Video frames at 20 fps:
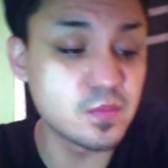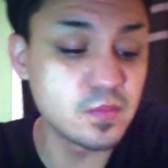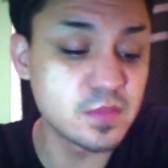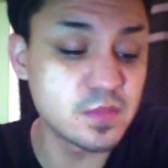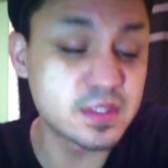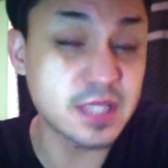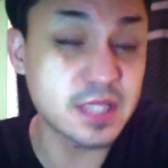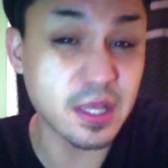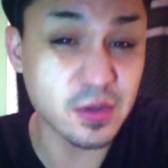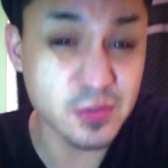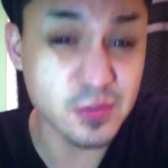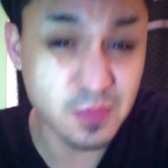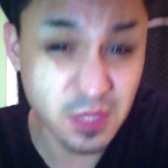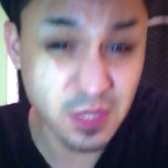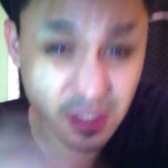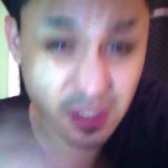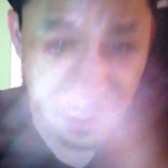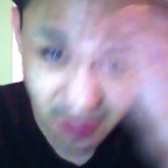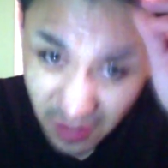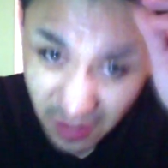
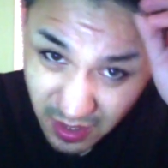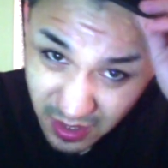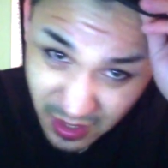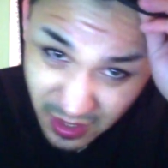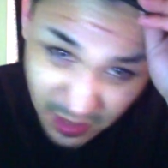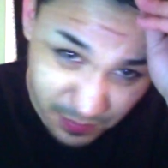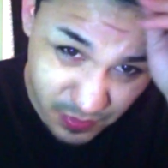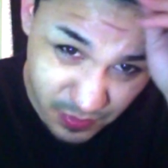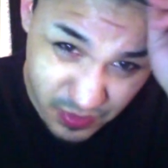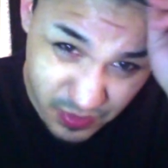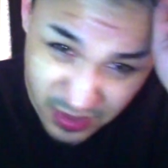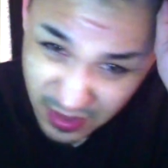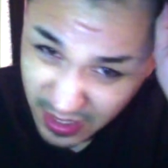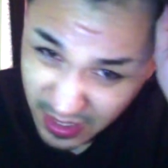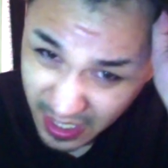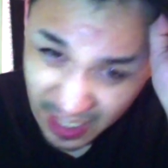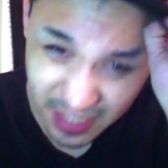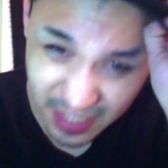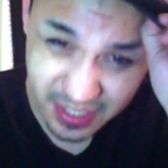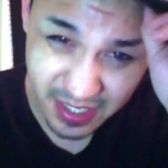salesman
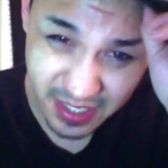and